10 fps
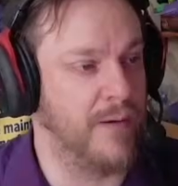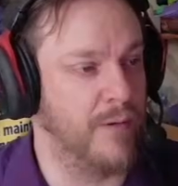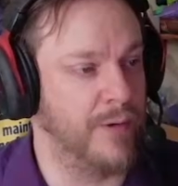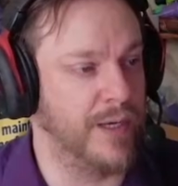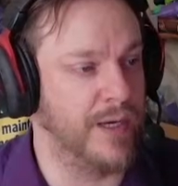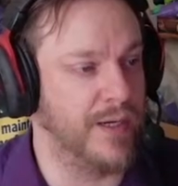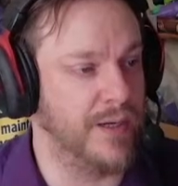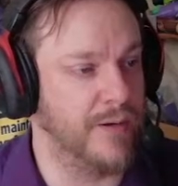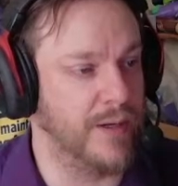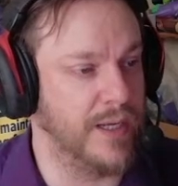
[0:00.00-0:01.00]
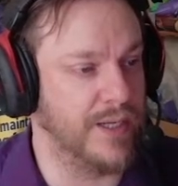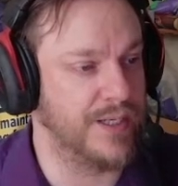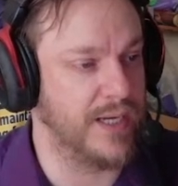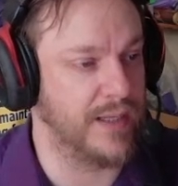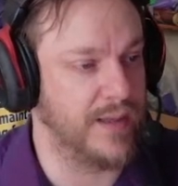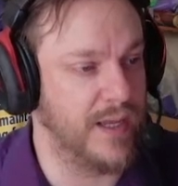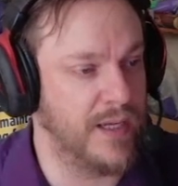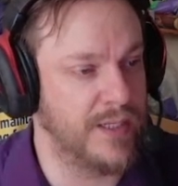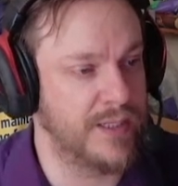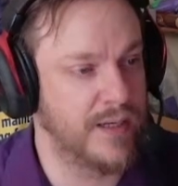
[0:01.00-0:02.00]
what we need to do is take
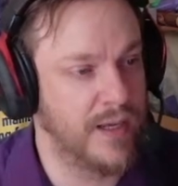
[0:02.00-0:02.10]
this